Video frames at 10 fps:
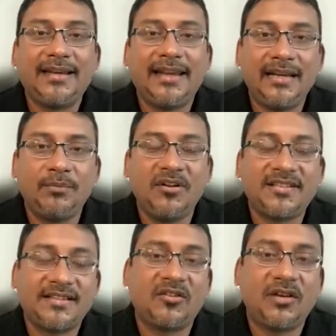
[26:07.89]
AWS
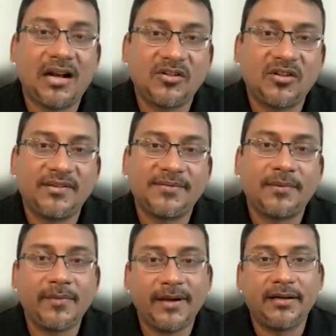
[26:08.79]
as a cloud service
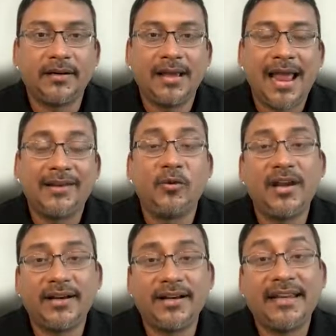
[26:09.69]
provider and
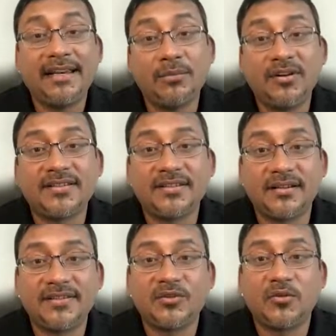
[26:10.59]
looking at an AWS
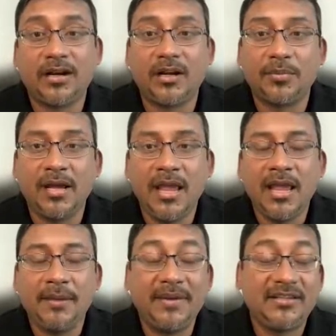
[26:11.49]
service to adopt
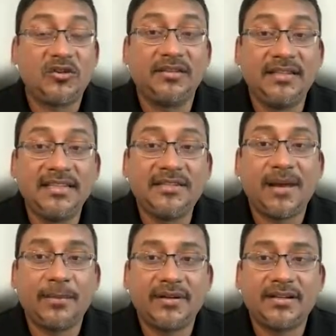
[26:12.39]
based on these
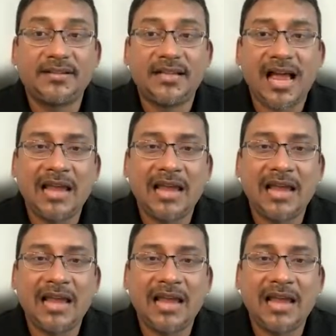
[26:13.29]
parameters,